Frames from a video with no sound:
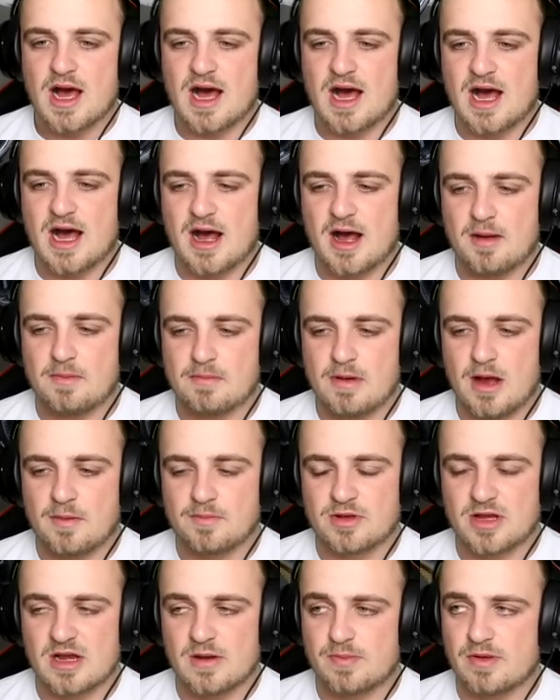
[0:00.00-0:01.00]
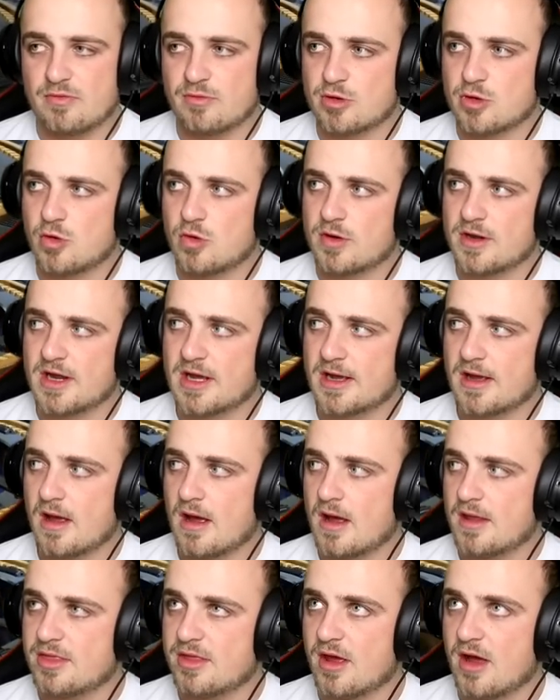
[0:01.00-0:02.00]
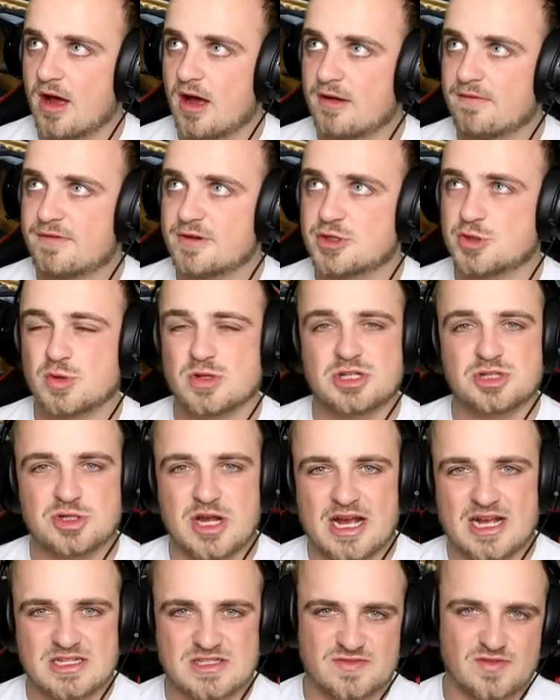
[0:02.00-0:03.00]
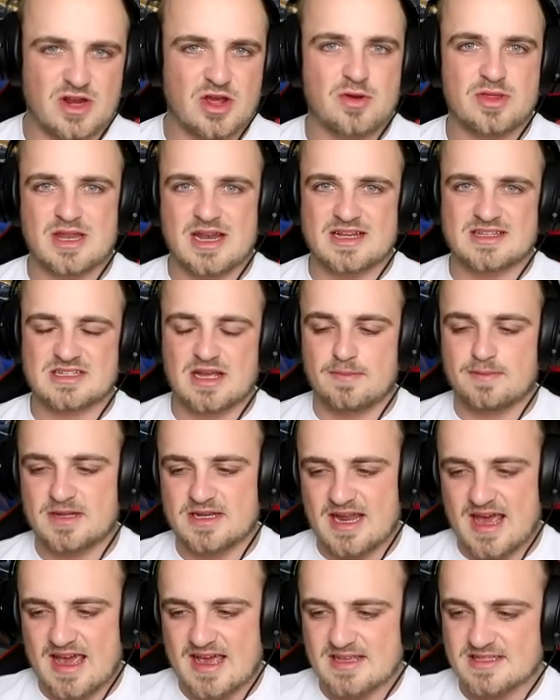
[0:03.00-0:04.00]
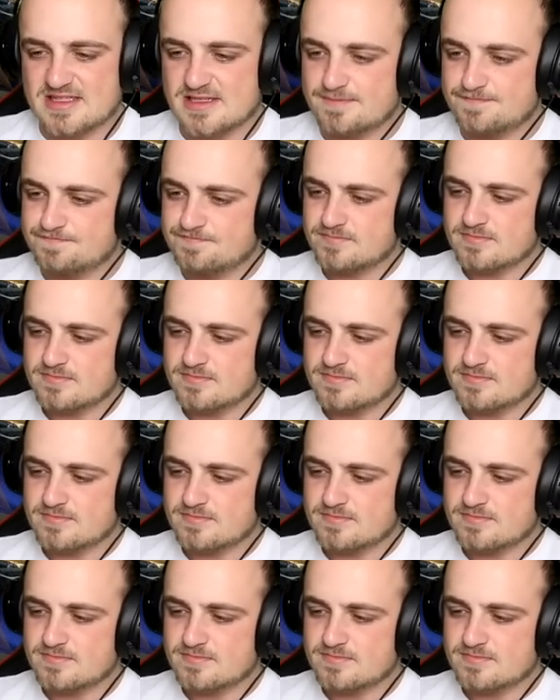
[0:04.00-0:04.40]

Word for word: Um, I'm going to be recording the Hunt for Dueling Dragons video in the next couple of days